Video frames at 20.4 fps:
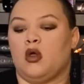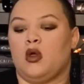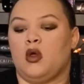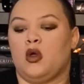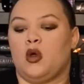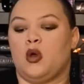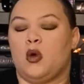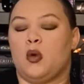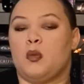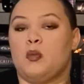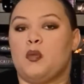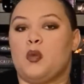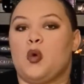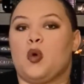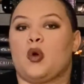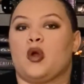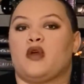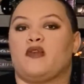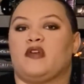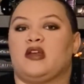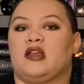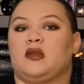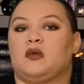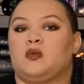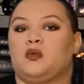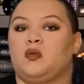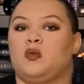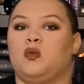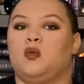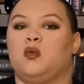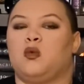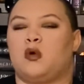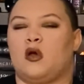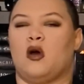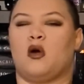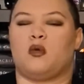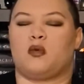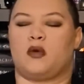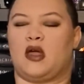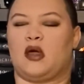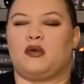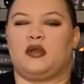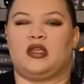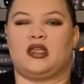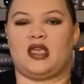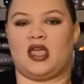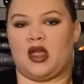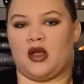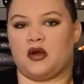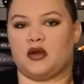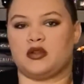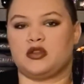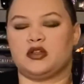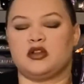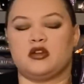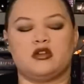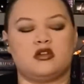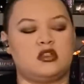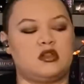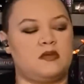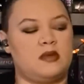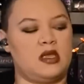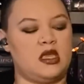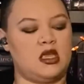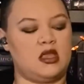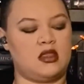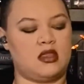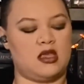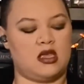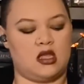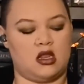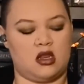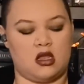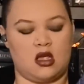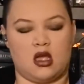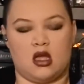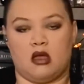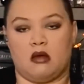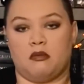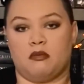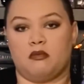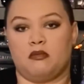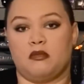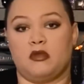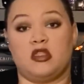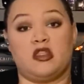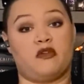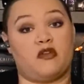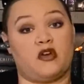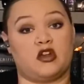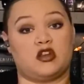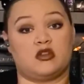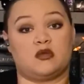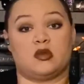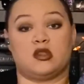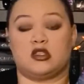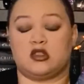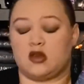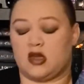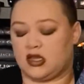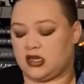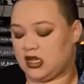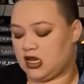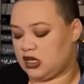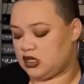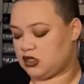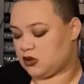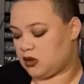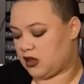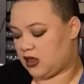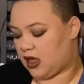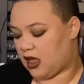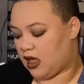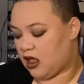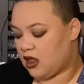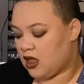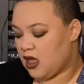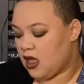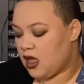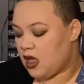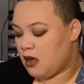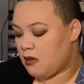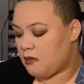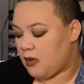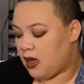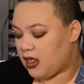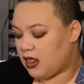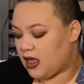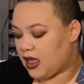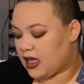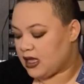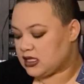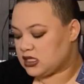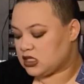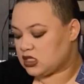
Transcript: more of a well-rounded character to me than in the first one. So I did enjoy that. My last